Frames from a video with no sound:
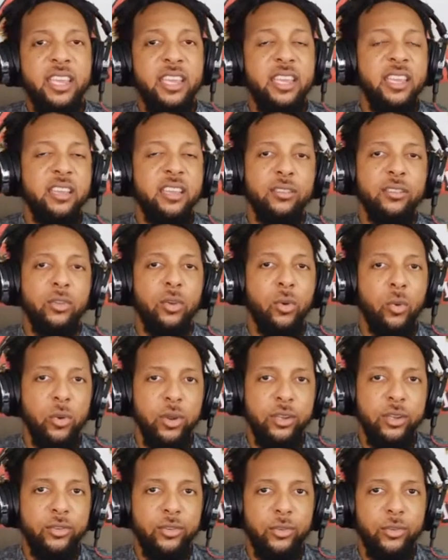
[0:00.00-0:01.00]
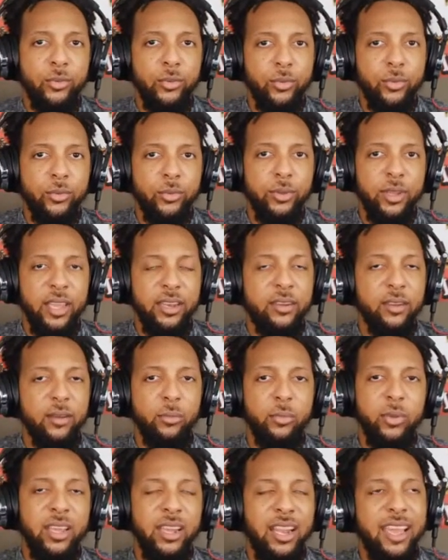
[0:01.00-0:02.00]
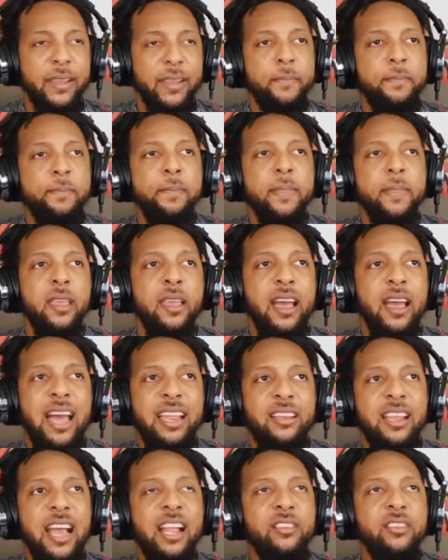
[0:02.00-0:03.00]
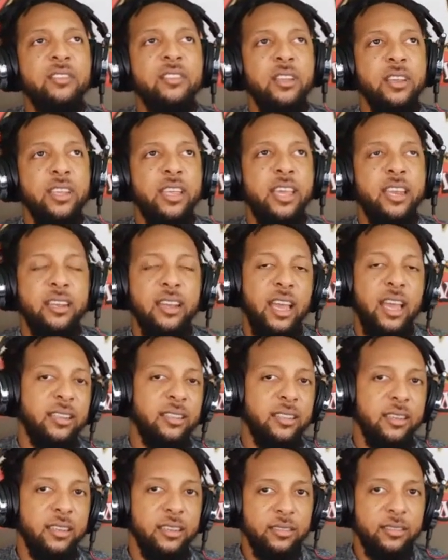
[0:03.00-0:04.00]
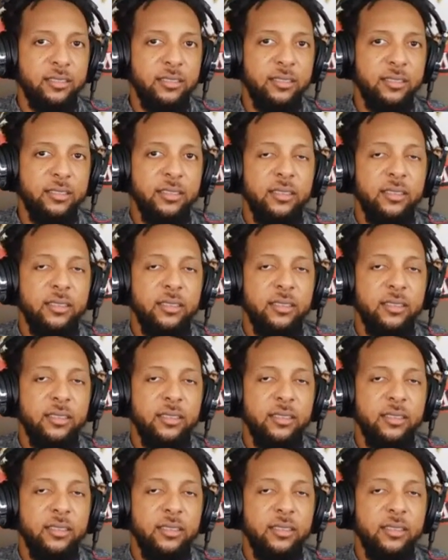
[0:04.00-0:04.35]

is going to end up being like, I just look at it like this.